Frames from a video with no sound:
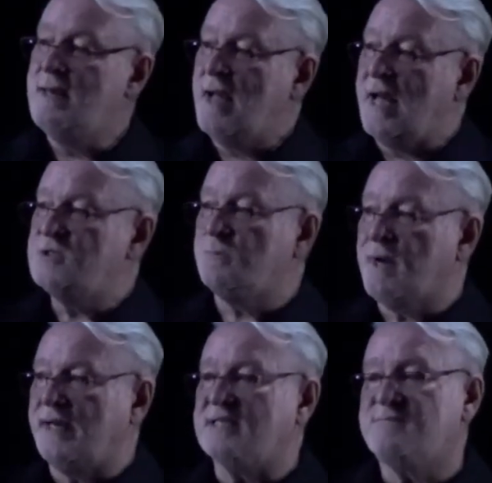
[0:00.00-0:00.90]
As you
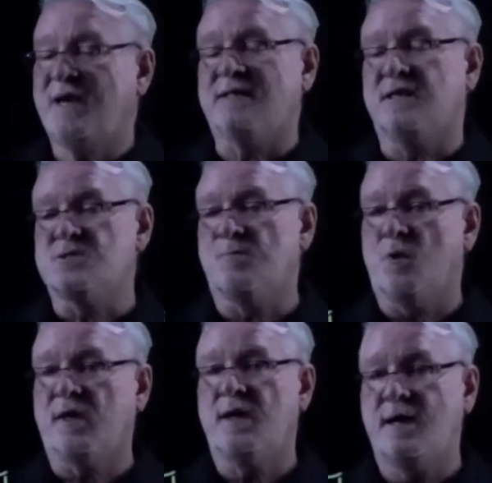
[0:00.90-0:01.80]
might expect, things are
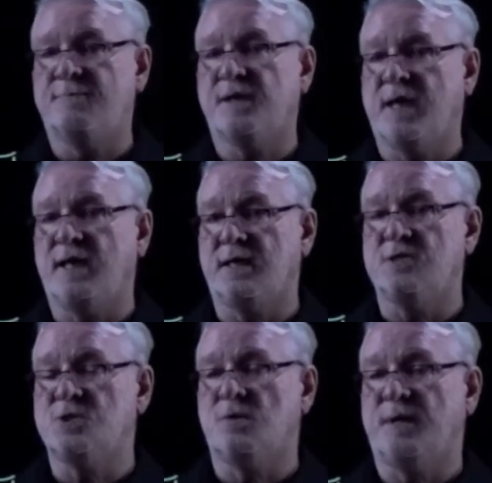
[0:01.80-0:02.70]
more complicated in
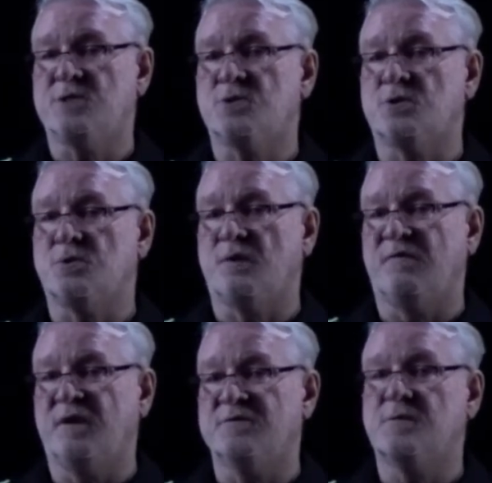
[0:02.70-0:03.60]
two-dimensional
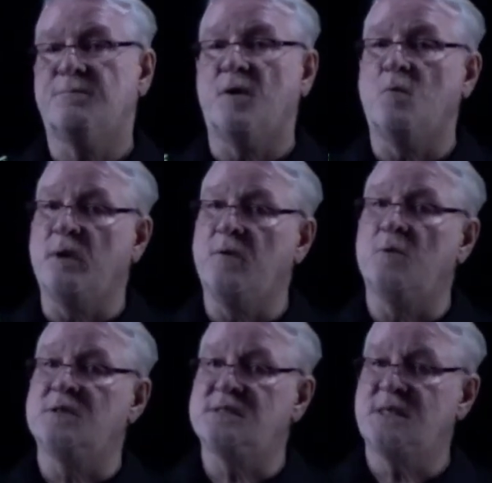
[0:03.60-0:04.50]
derivatives, but we
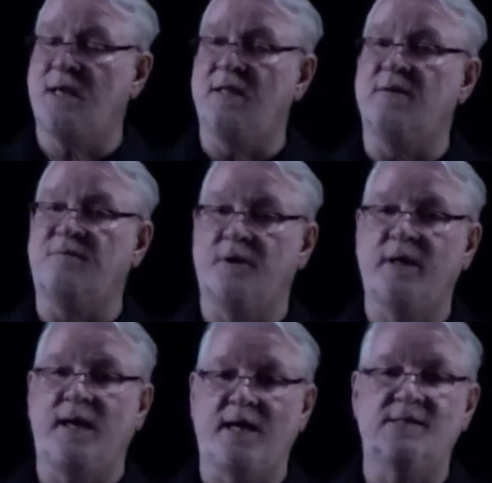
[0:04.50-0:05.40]
will see in the
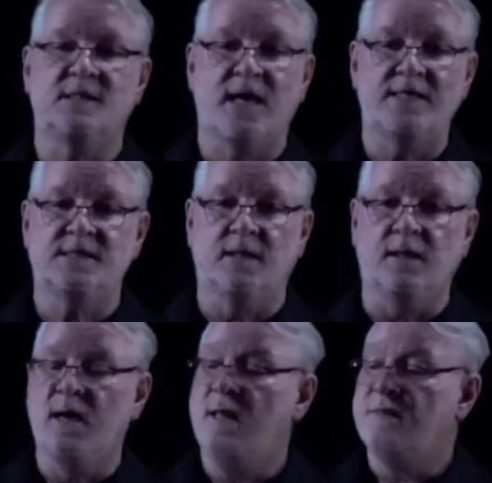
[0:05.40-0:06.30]
very next lesson
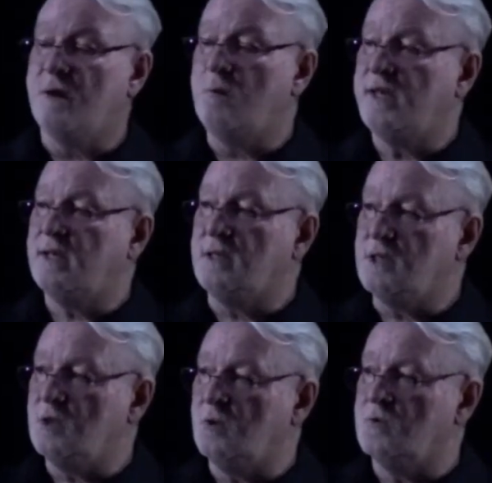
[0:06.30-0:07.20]
that we can
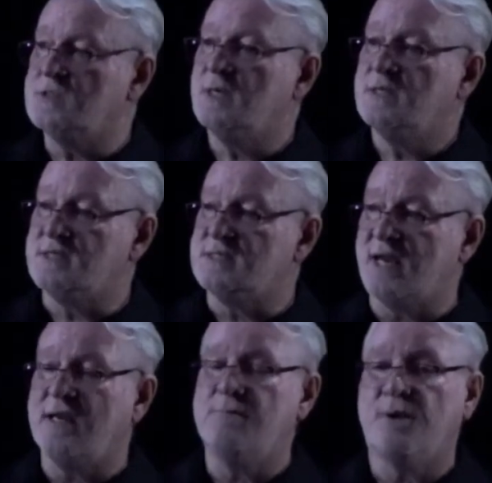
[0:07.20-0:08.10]
use the
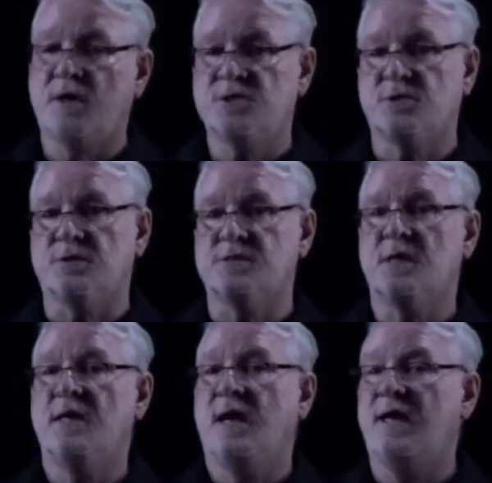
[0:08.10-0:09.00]
second partials
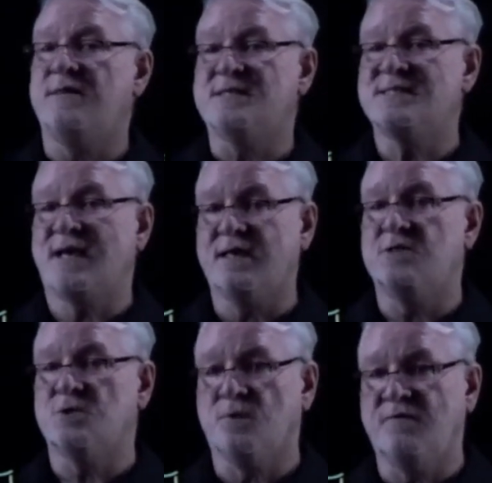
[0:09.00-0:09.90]
and the second
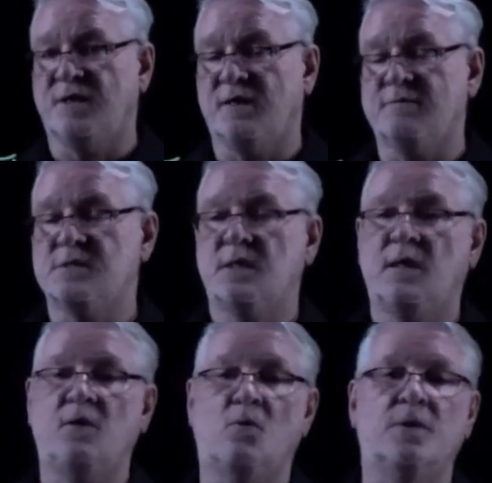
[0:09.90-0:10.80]
derivatives
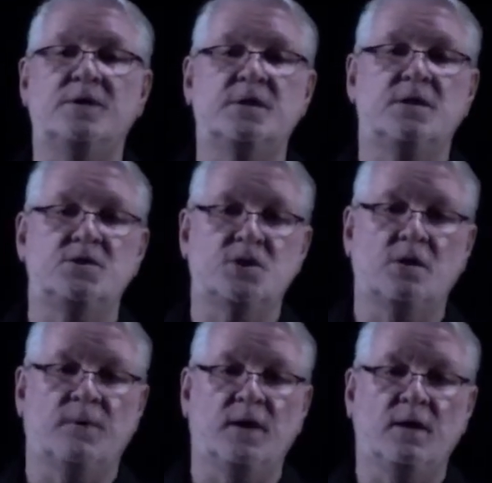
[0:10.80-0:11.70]
in order to
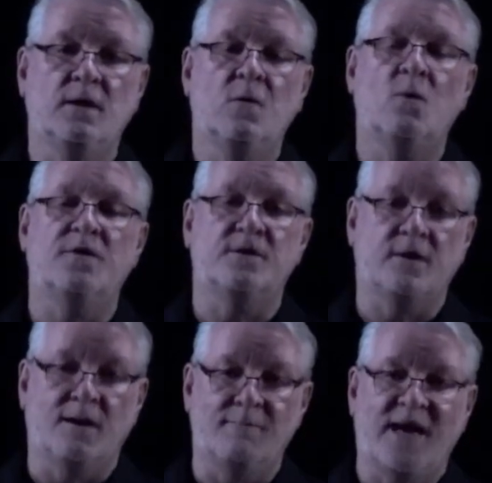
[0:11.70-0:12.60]
determine whether
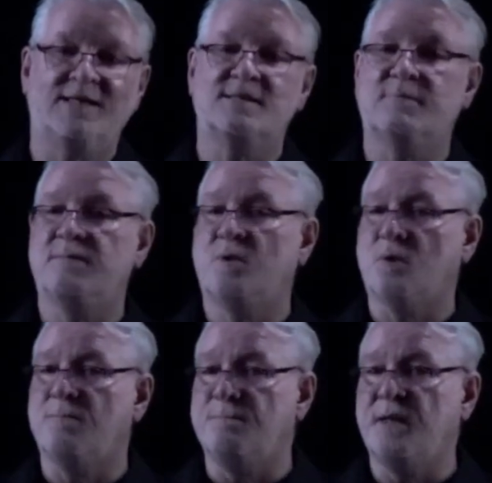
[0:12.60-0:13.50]
there are maximum
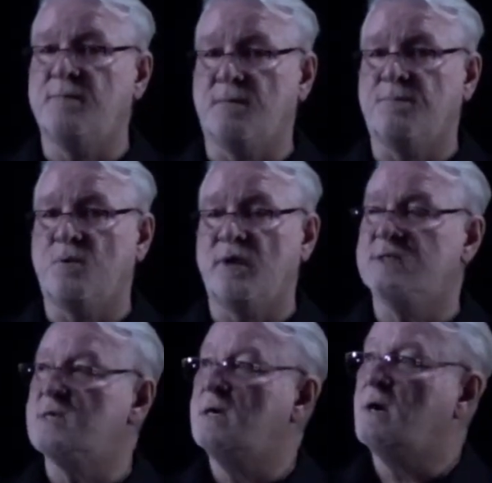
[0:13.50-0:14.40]
or minimum
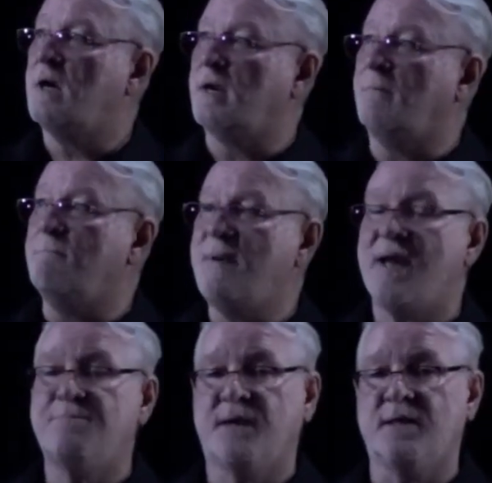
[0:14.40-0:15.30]
points on our
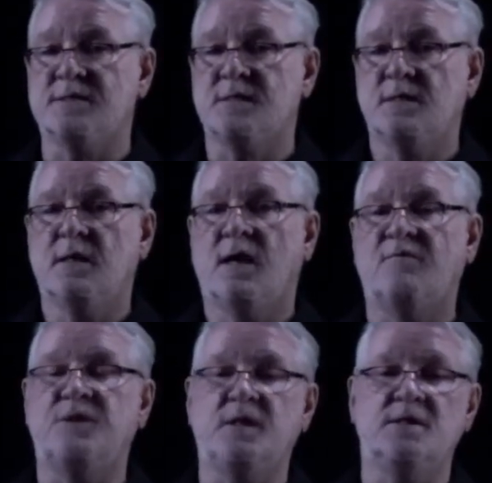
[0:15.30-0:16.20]
mappings
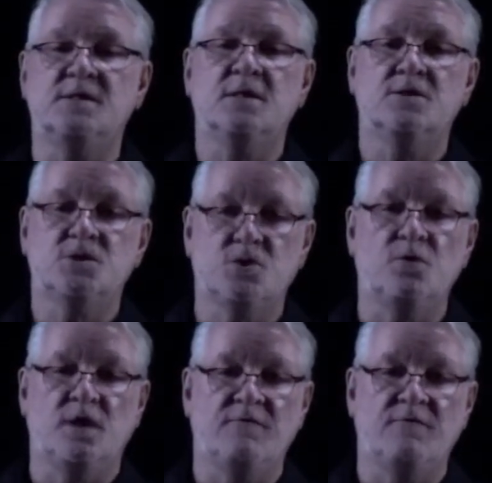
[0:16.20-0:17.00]
of these 2D